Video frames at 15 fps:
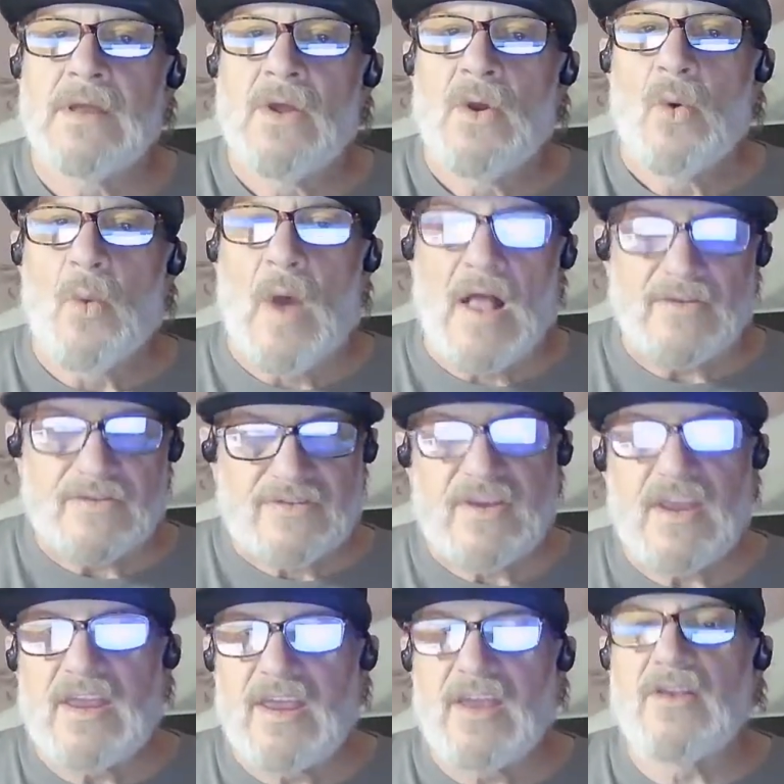While
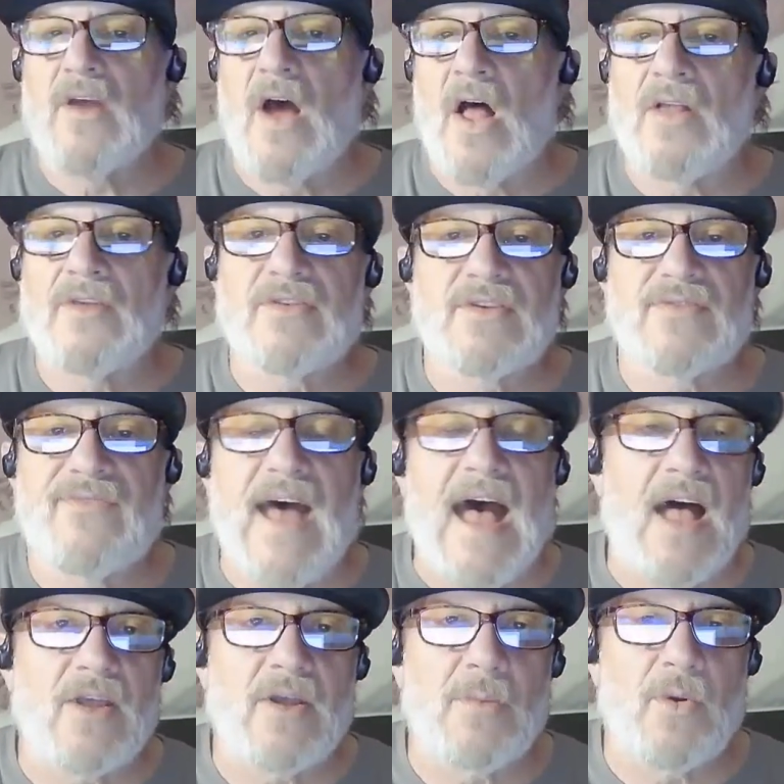seeking knowledge is
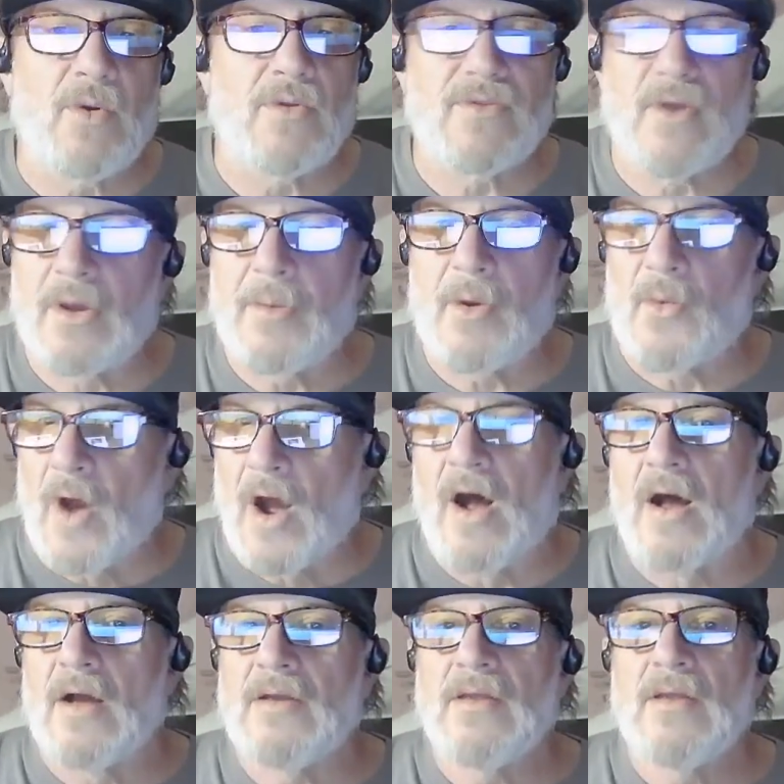valuable, don't get me
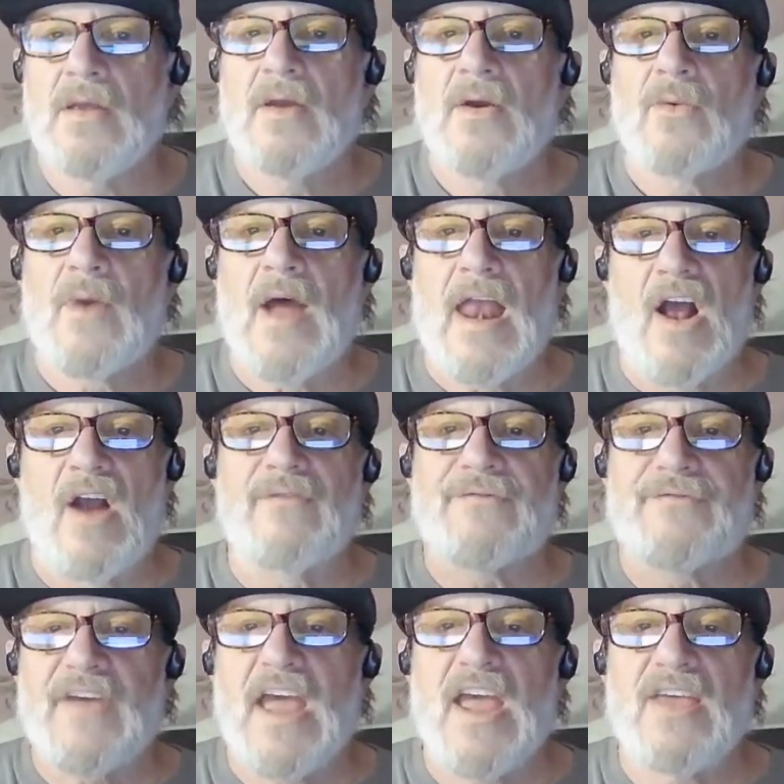wrong, right? Our
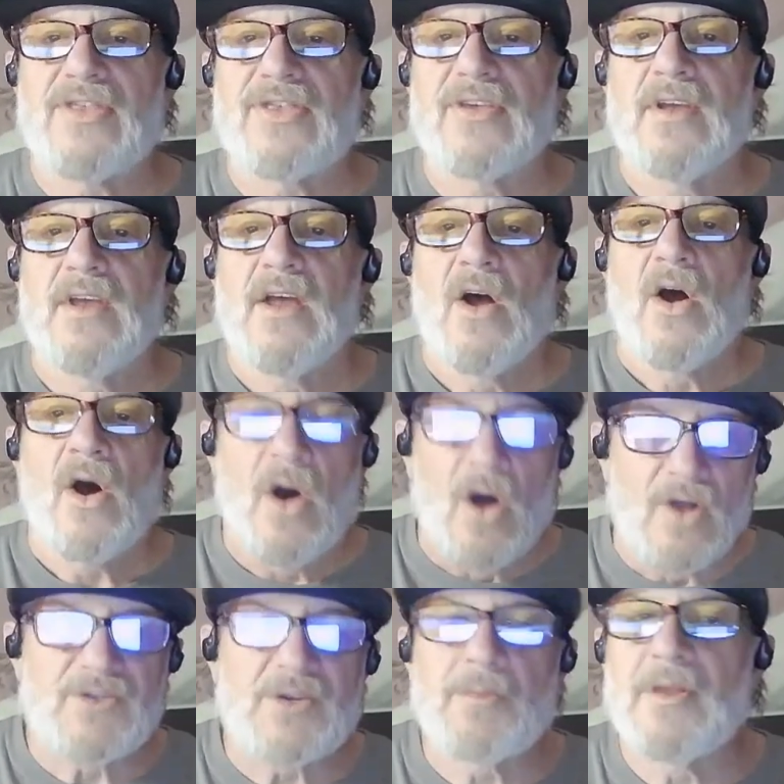faith
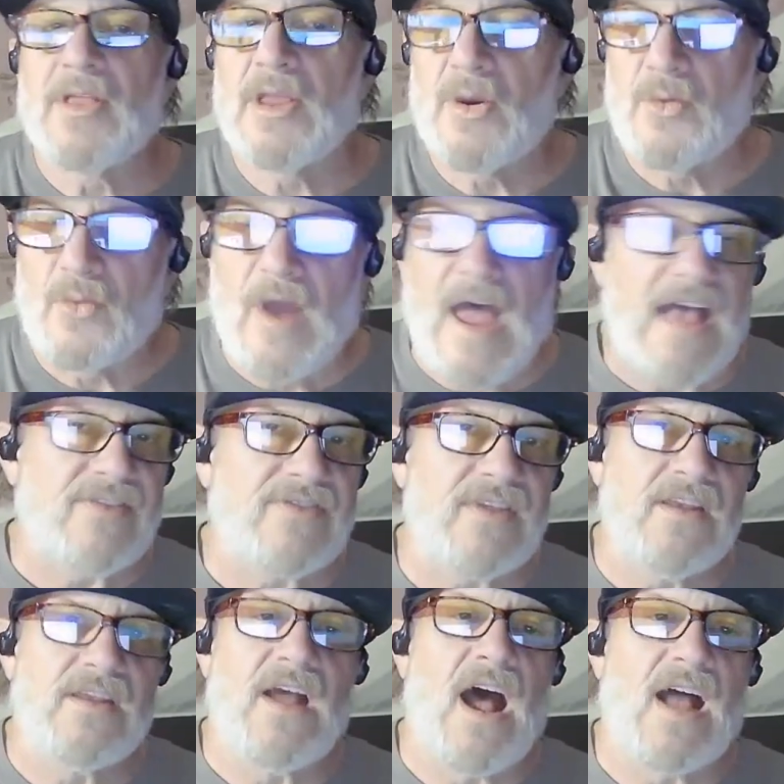ultimately rests
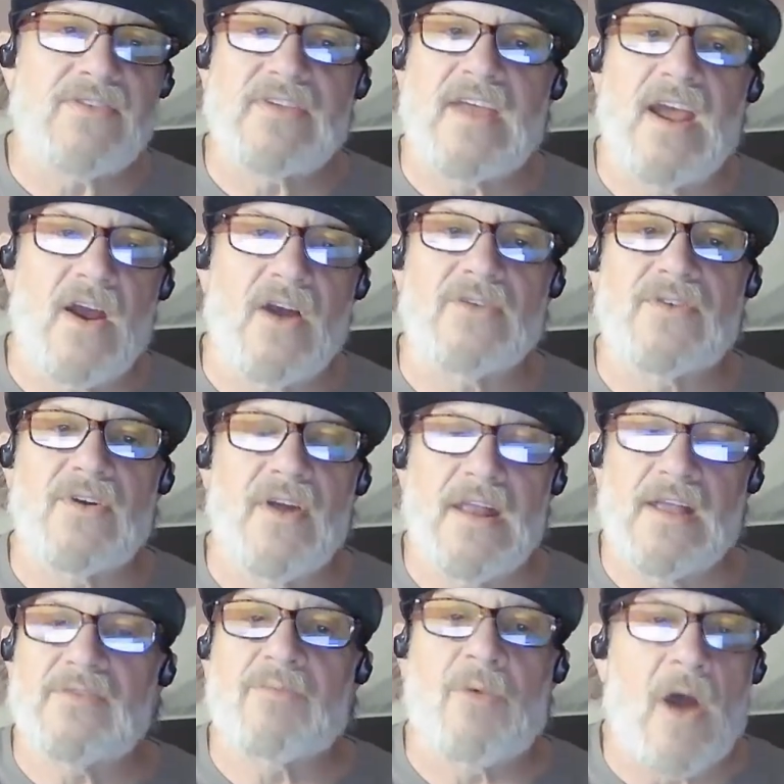in God's character and
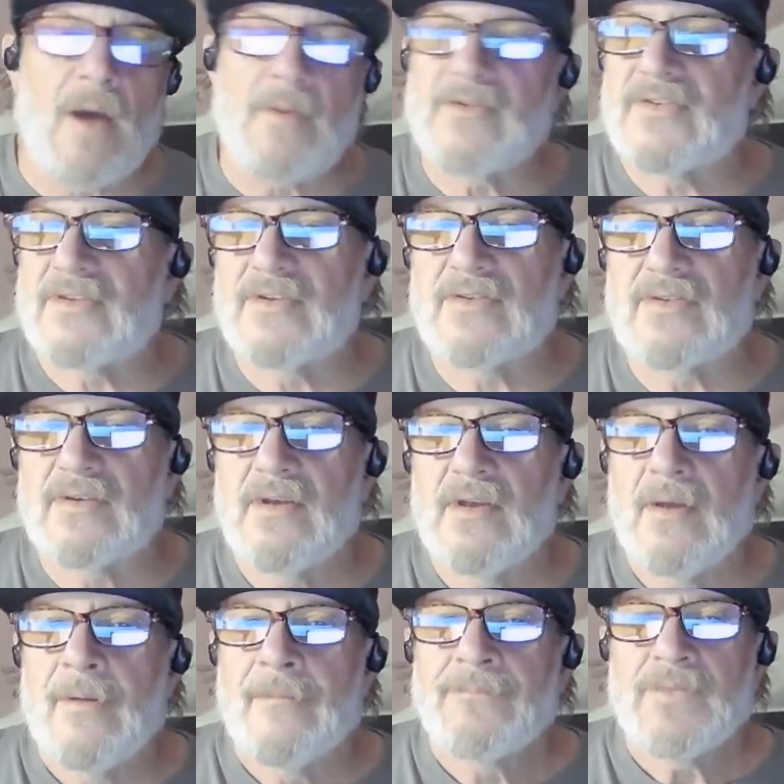his promises,
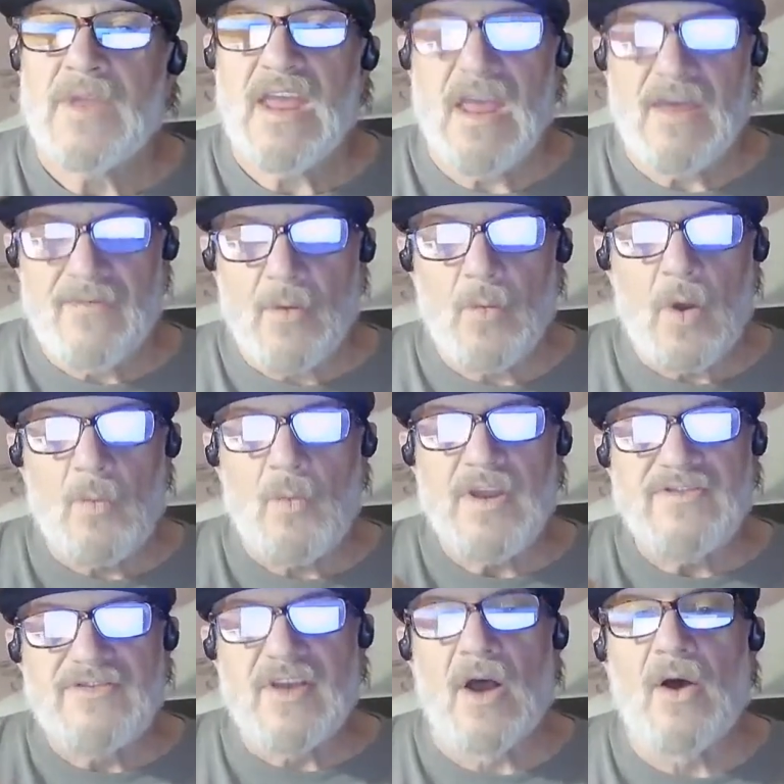even when we
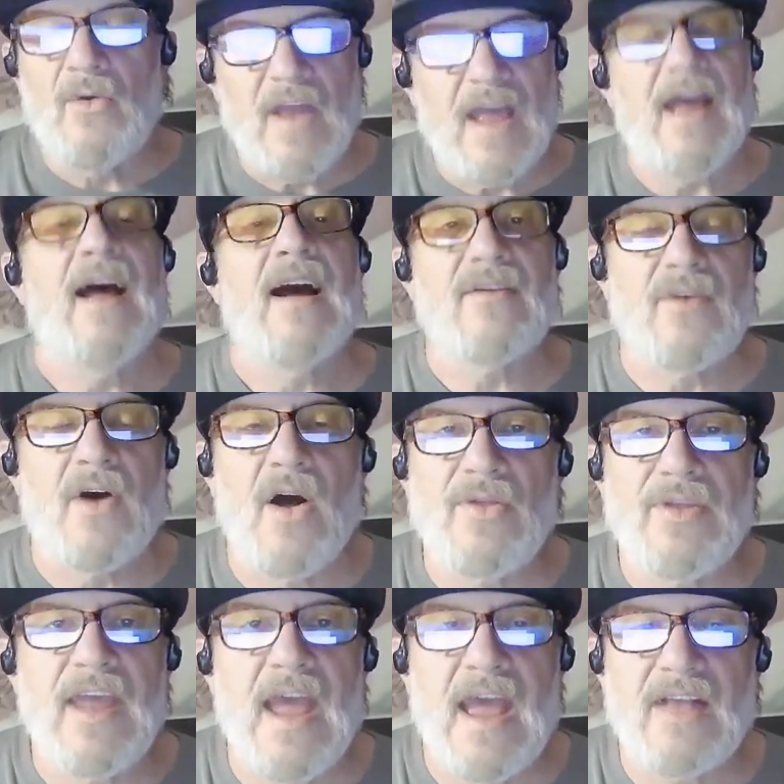don't have all
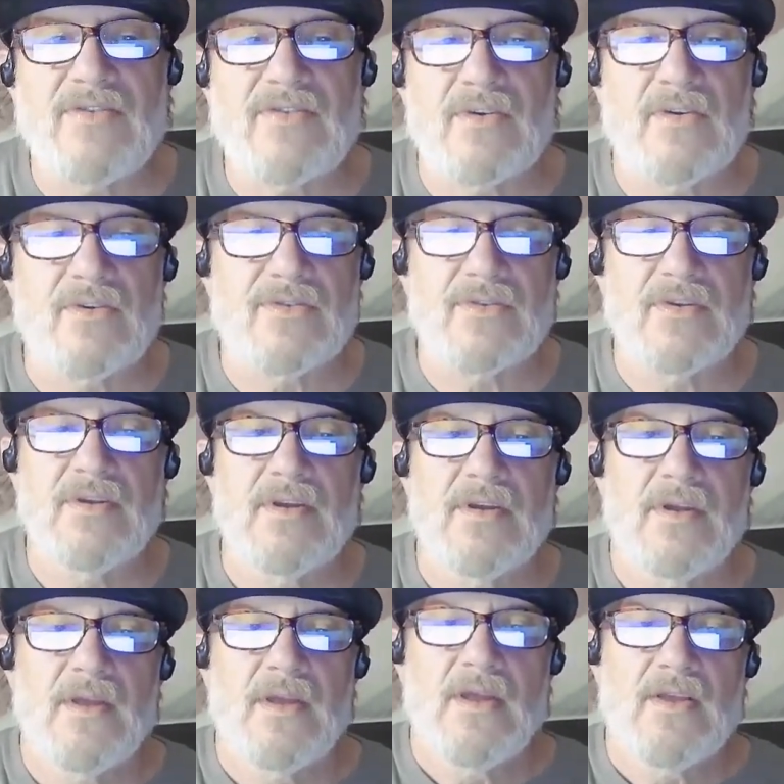the answers.
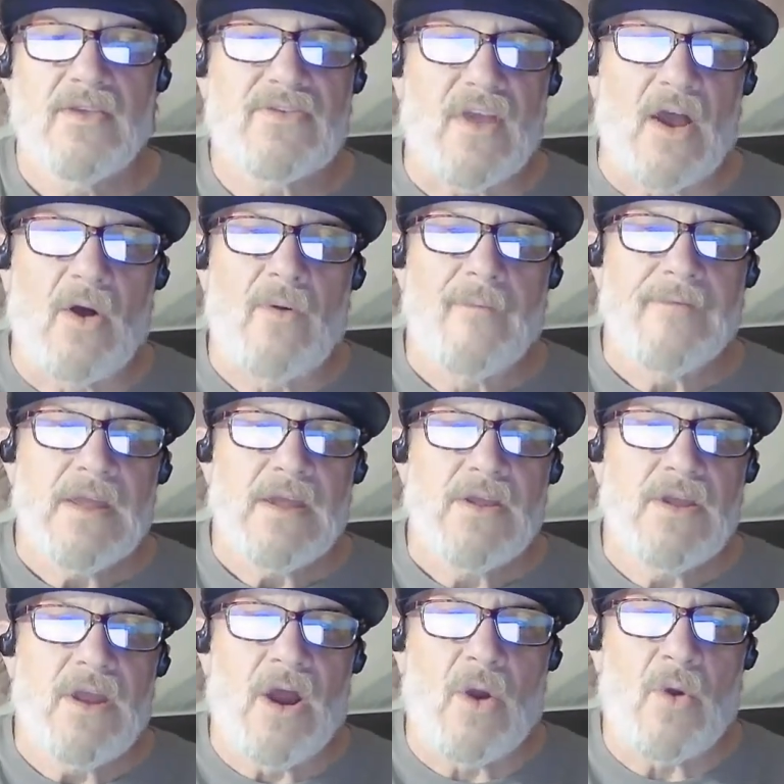So,
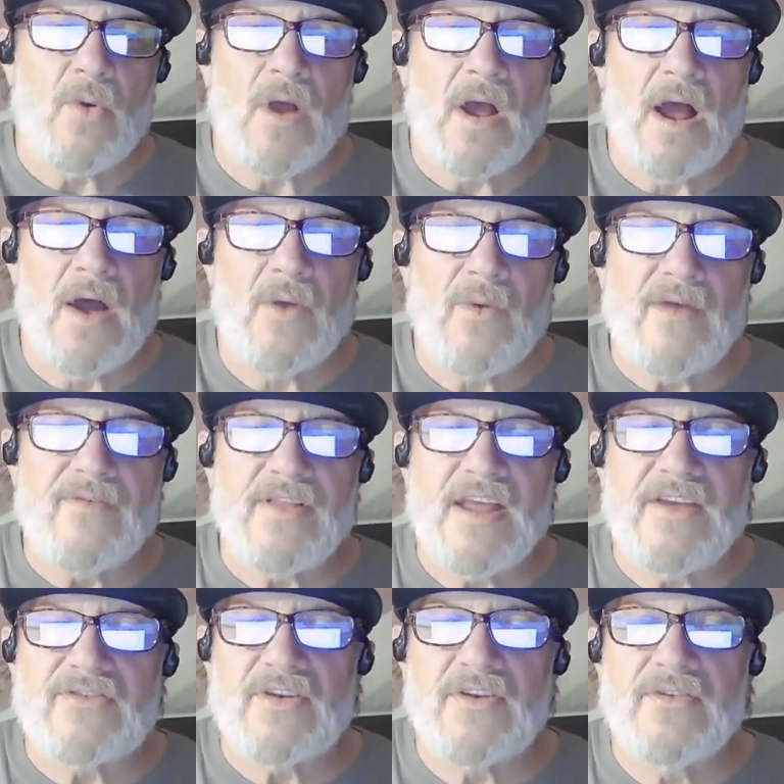you know, uh, Revelation